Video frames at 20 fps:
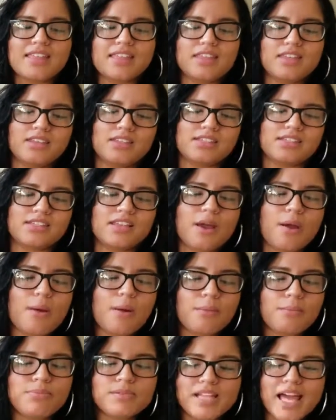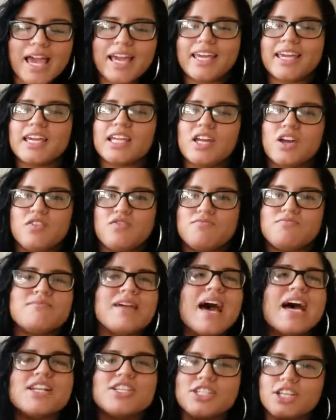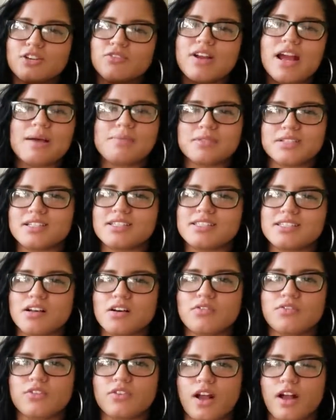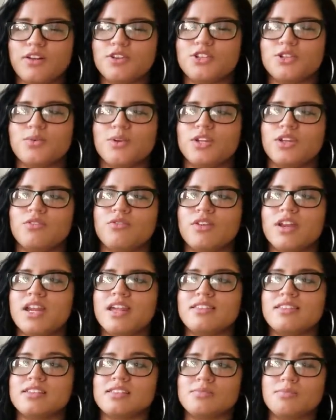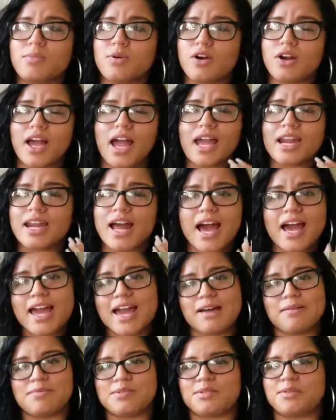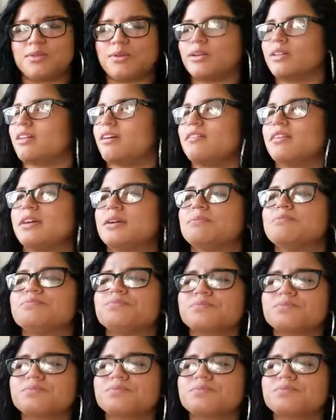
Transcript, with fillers: this blanket of magic wraps itself around you when you're reading this book, and I absolutely love it.